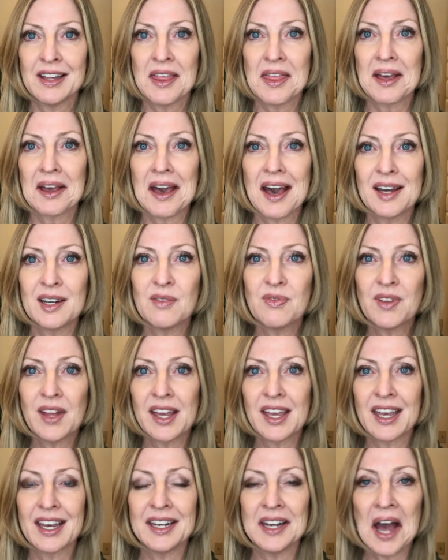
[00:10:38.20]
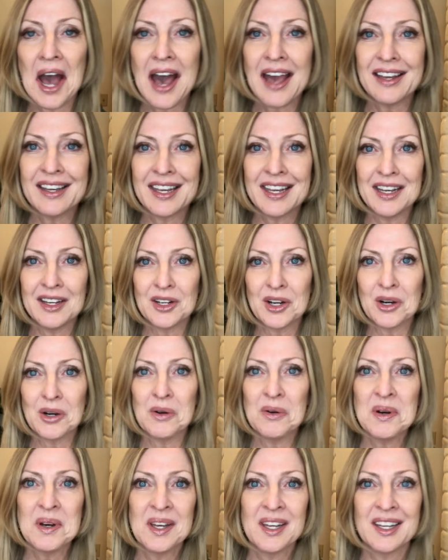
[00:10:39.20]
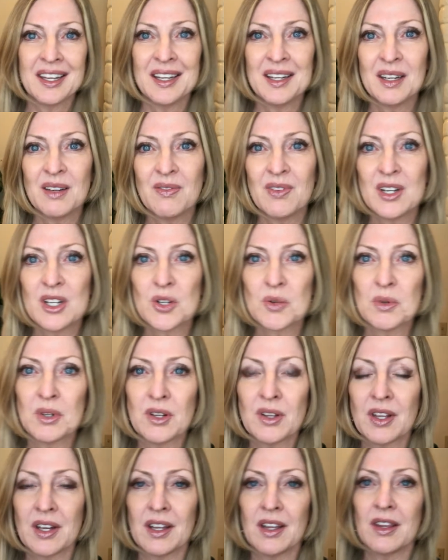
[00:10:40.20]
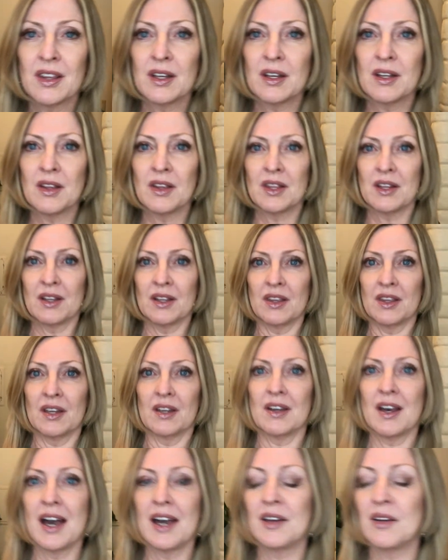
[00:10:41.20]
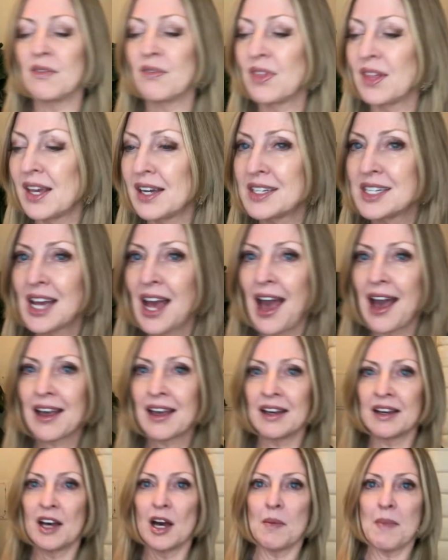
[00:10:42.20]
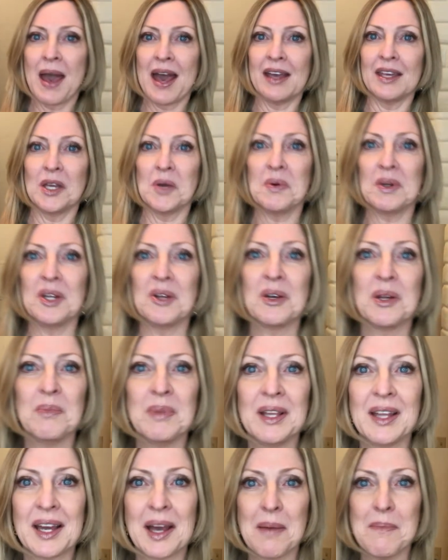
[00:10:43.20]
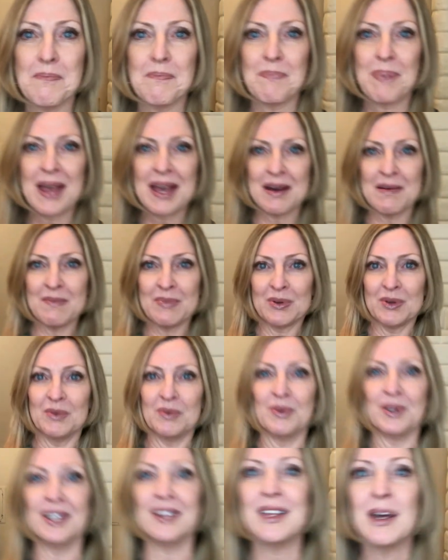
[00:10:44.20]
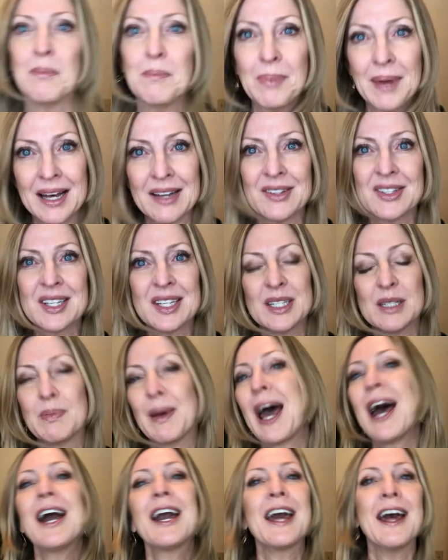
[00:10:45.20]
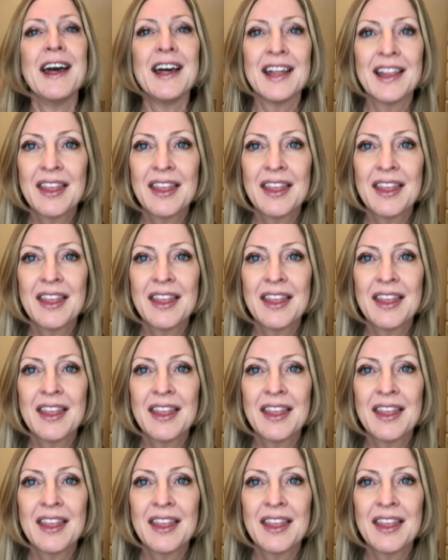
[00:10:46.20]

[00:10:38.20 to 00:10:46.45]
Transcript: that kind of like an Aikido individual, the, the, the, the kind of the attack can come at you and you can be like a bamboo reed that bounces back.